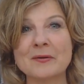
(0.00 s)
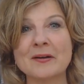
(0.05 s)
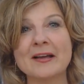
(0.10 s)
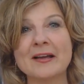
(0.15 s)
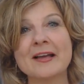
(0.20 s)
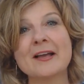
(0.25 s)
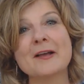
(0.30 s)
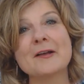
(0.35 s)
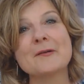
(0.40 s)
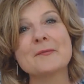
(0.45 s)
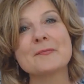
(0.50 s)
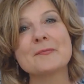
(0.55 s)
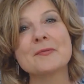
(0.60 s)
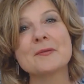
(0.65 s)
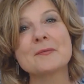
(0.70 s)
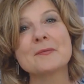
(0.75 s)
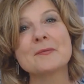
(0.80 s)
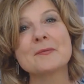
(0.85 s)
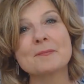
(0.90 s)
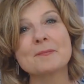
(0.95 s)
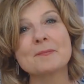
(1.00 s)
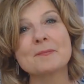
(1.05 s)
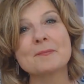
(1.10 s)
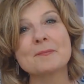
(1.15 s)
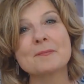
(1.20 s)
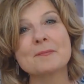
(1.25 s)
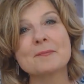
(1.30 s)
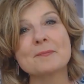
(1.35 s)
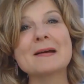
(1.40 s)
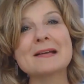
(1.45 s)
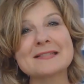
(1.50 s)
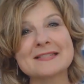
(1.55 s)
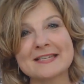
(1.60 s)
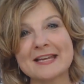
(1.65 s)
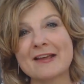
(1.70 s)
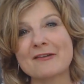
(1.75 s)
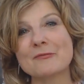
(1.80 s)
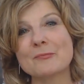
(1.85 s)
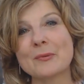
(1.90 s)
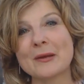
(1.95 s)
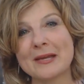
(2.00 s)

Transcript: And I believe that the quality